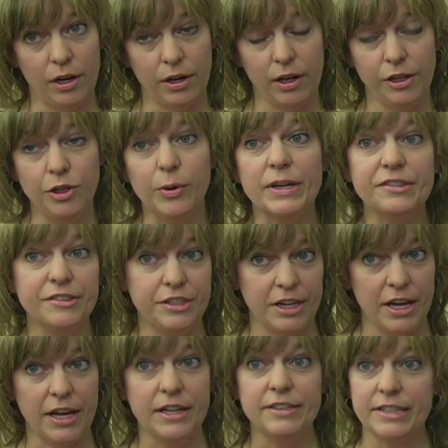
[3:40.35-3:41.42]

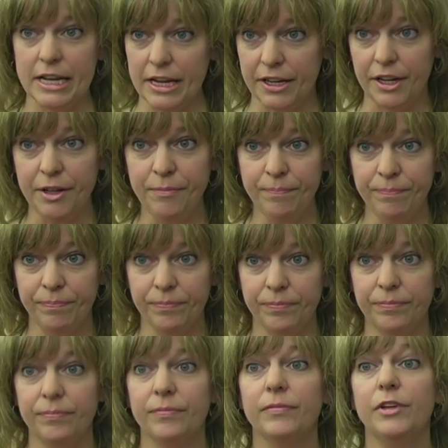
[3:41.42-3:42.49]
USDA data,
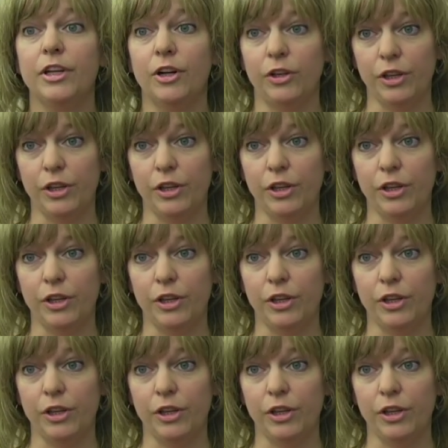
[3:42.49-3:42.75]
you know,